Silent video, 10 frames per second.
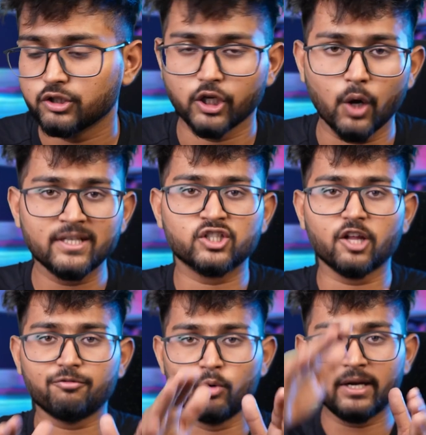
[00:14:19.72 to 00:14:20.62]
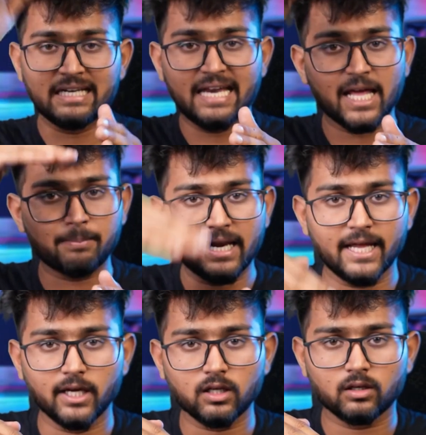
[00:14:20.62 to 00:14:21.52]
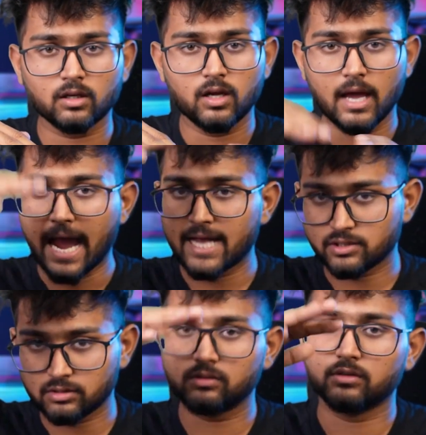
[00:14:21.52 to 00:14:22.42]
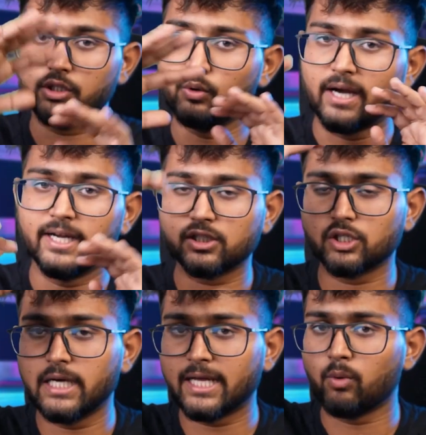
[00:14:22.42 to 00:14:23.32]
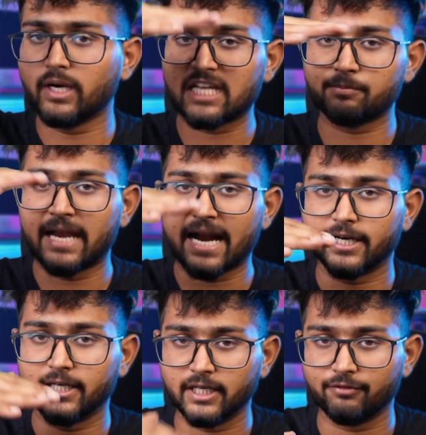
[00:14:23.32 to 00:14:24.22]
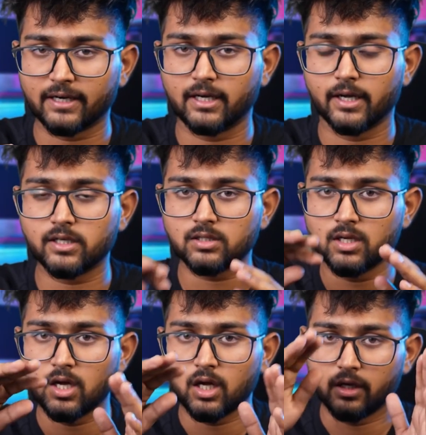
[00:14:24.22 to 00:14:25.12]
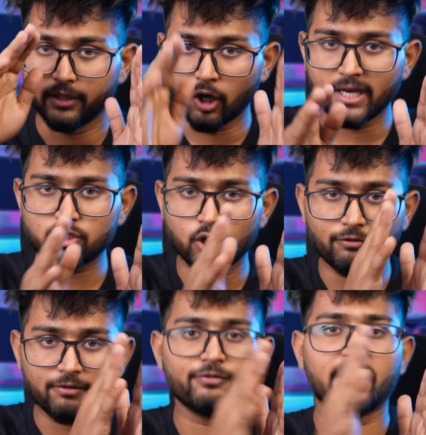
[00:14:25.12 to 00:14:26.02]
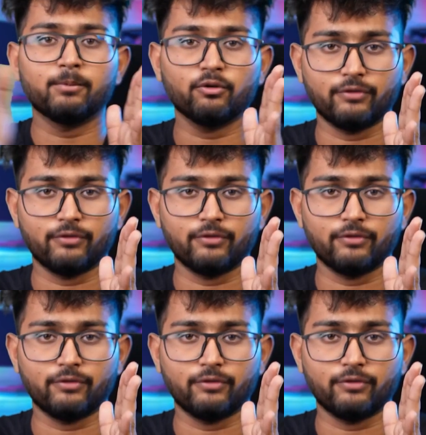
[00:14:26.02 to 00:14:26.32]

So now instead of moving layer by layer, as you understood like what has been added in different layers, now let's go from frame to